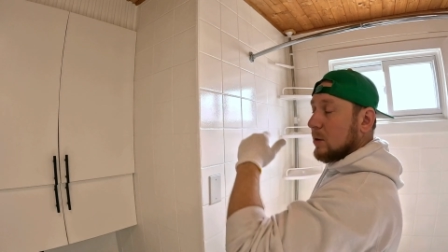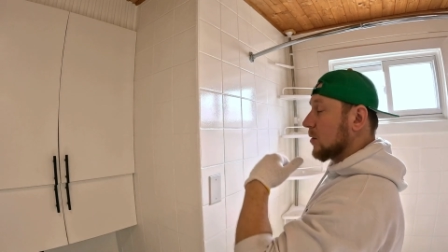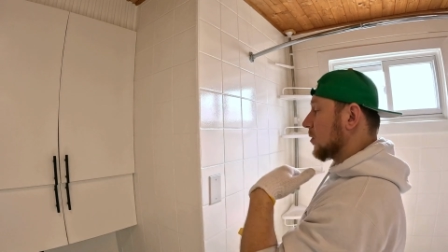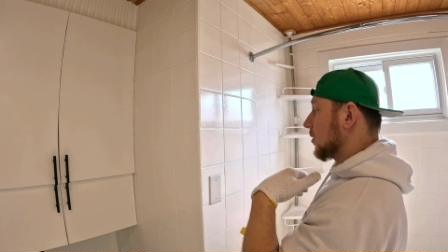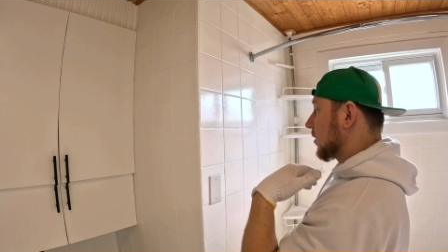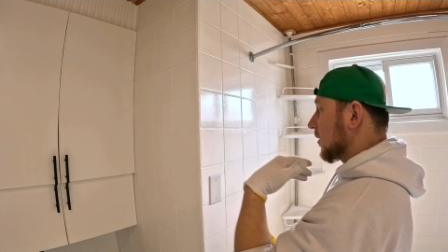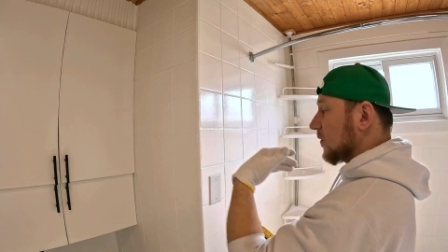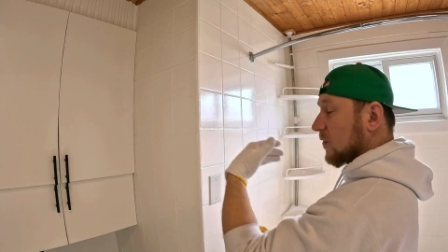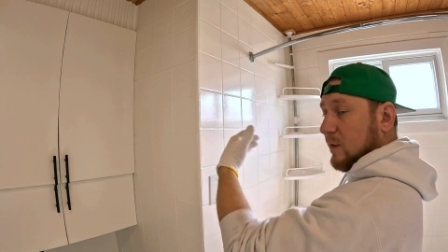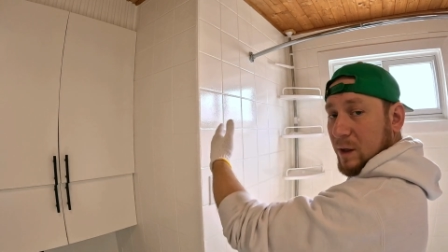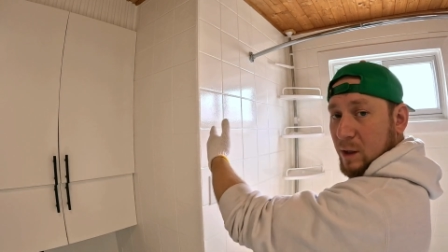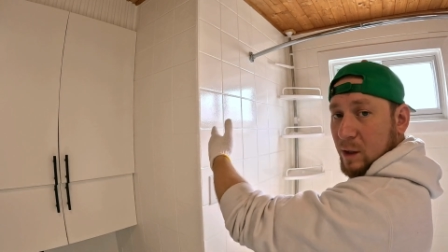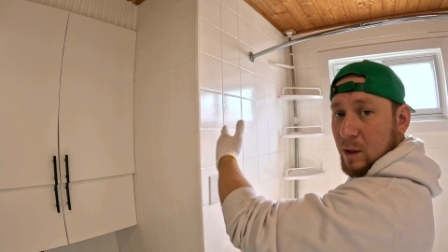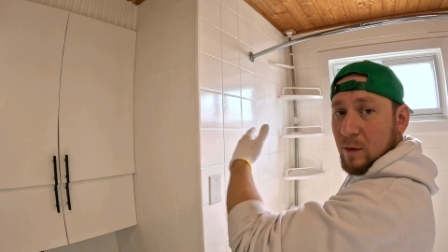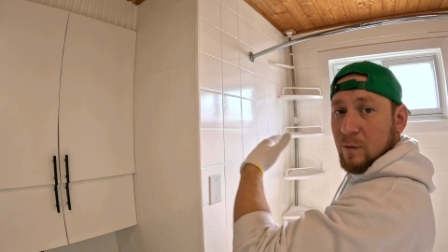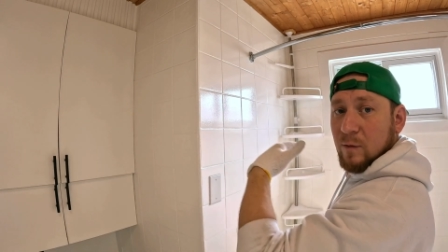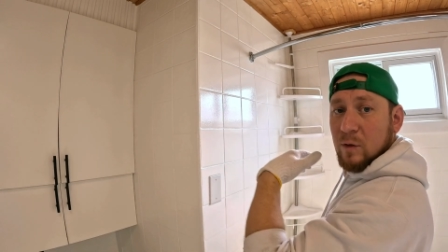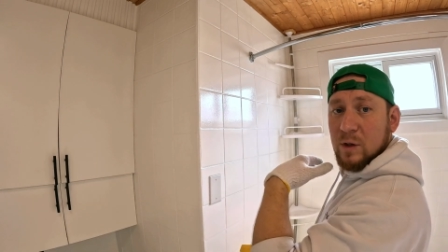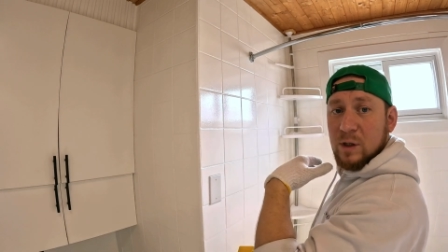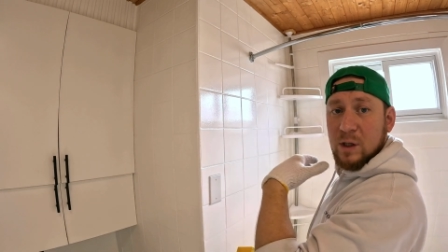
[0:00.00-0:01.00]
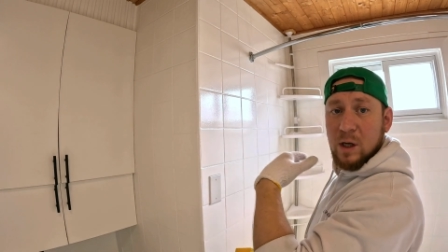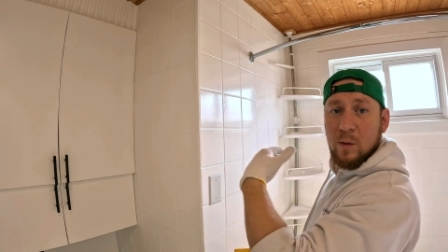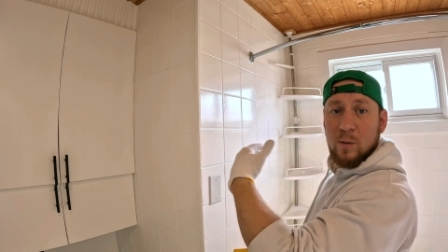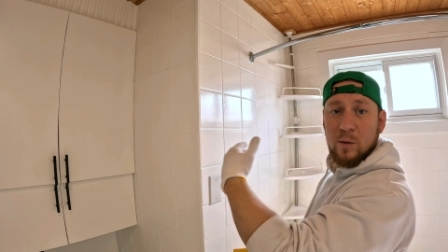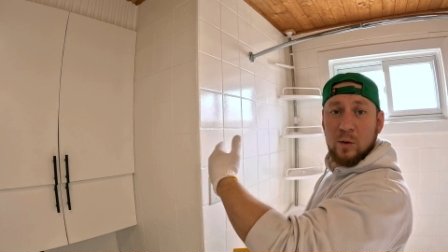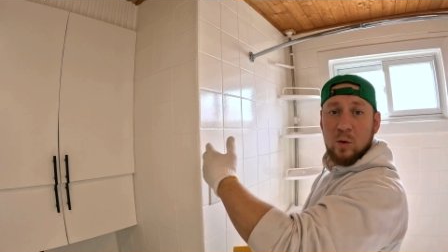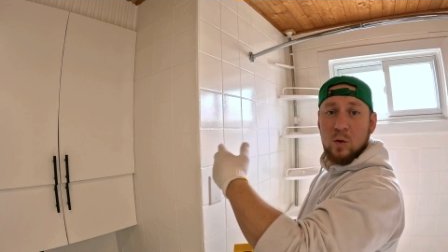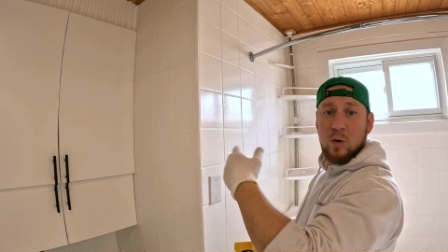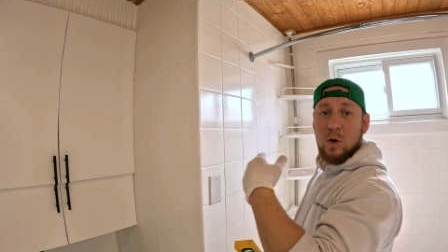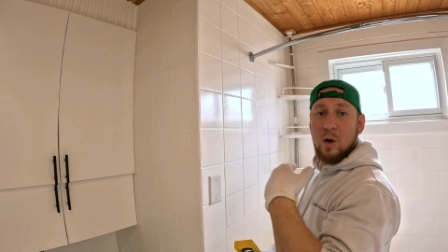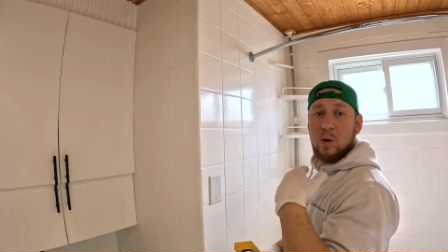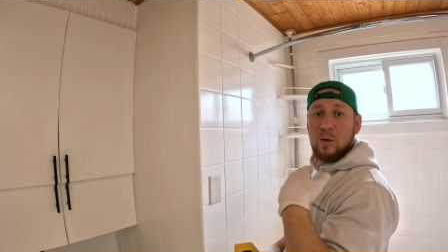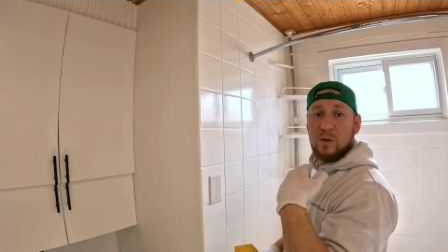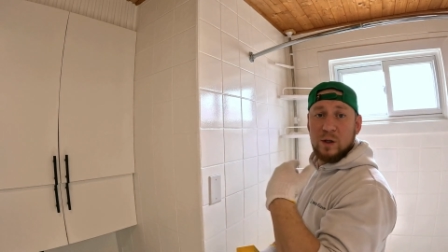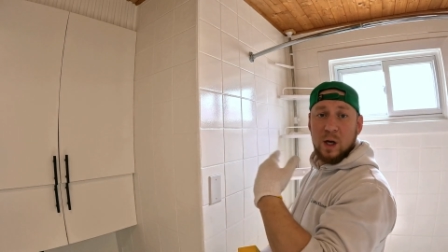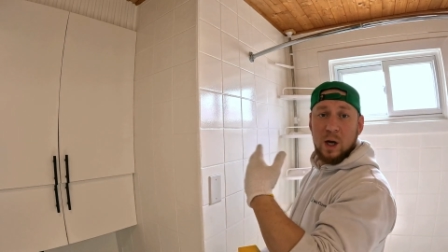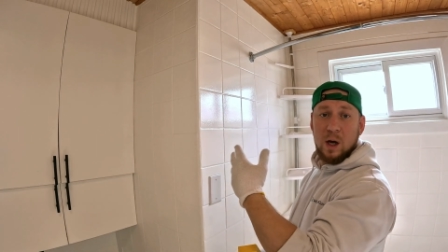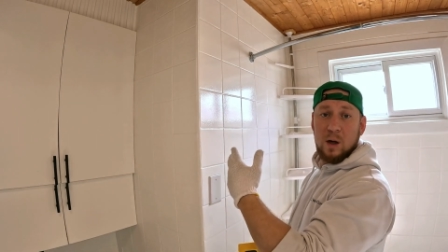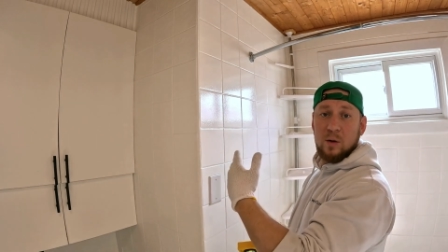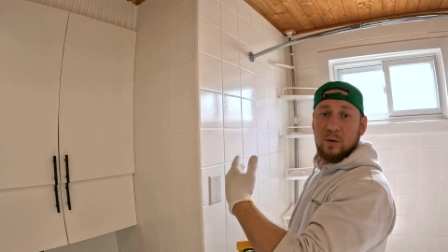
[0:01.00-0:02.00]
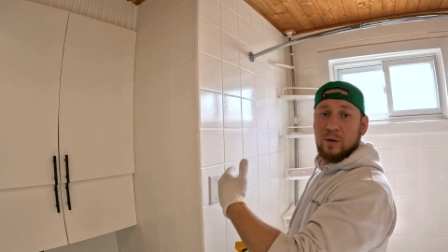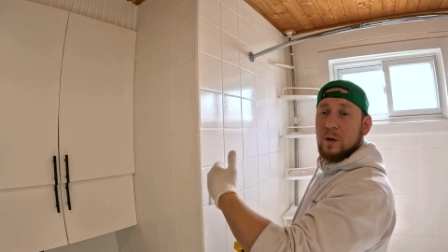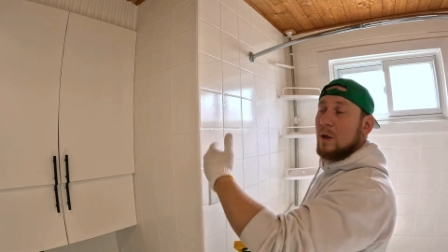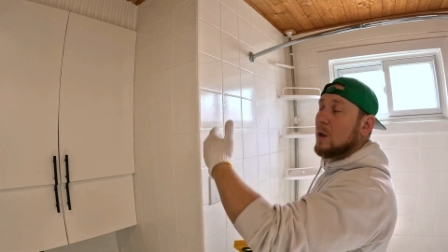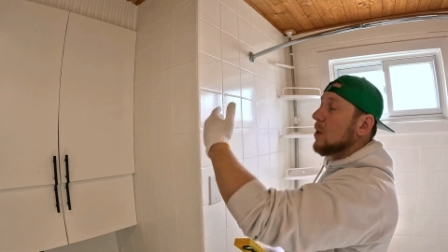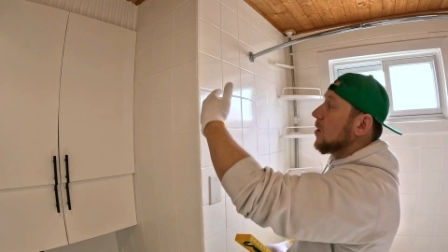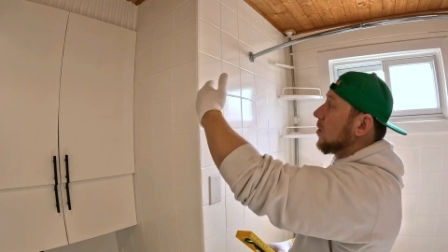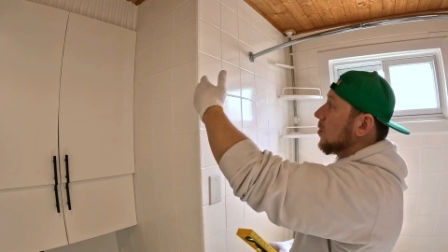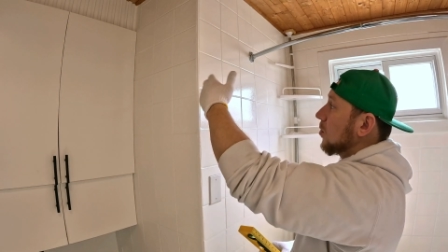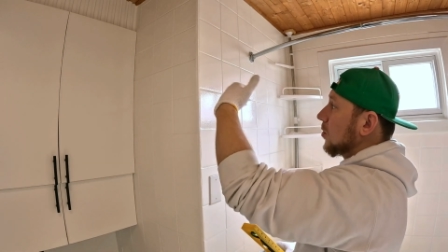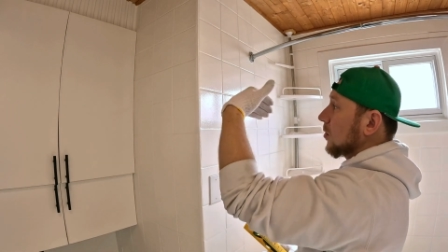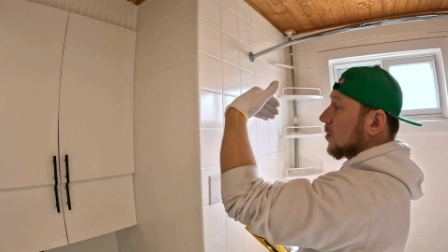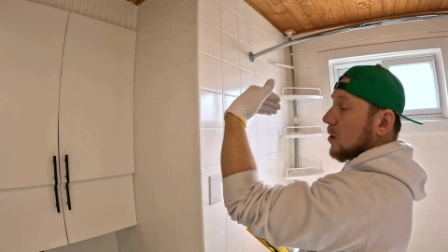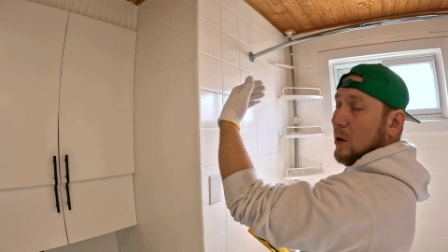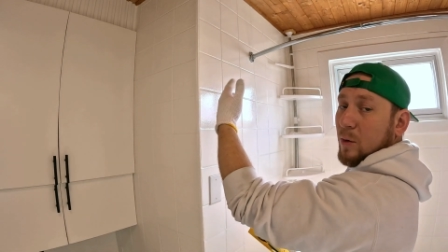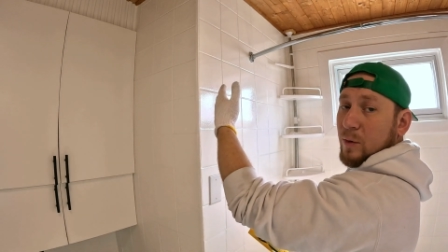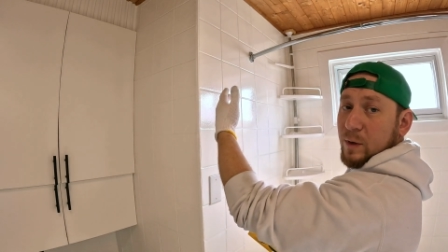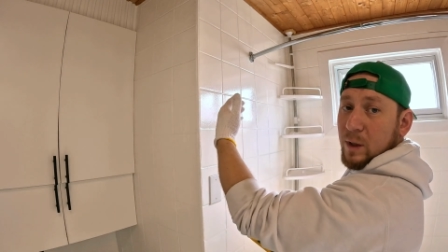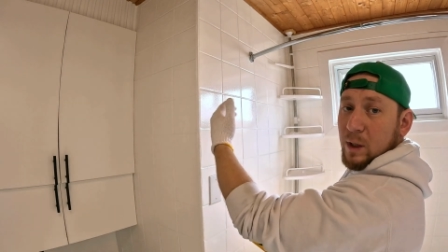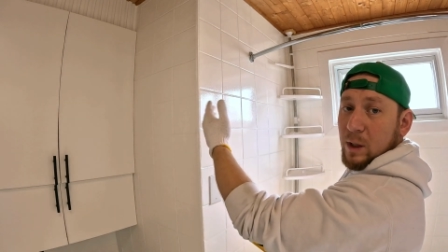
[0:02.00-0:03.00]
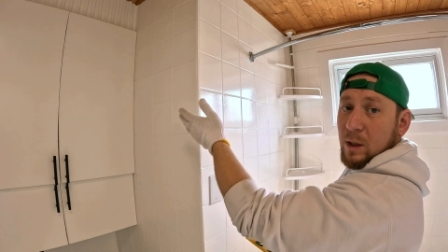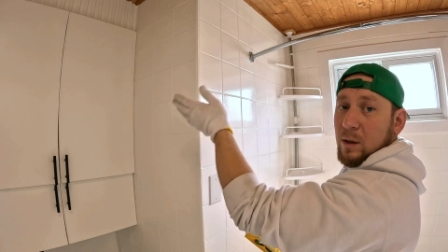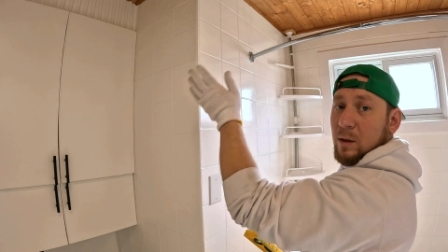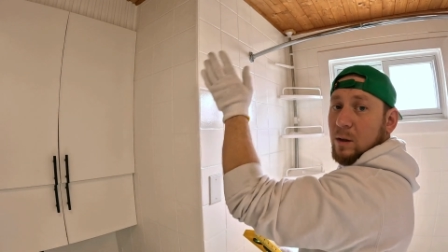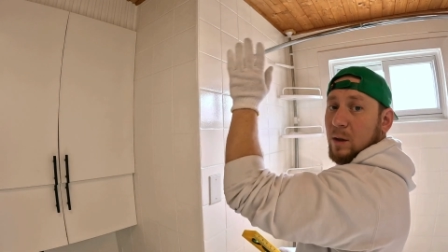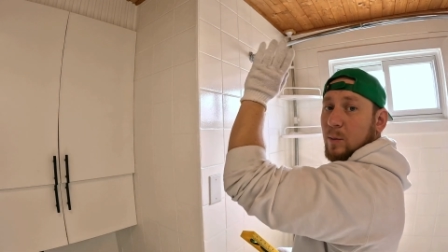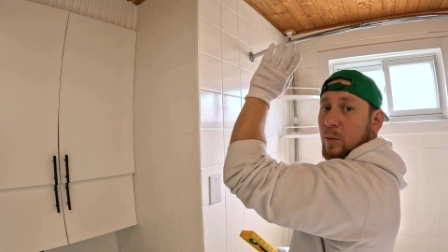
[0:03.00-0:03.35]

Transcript: It's convenient for someone who goes out or goes in.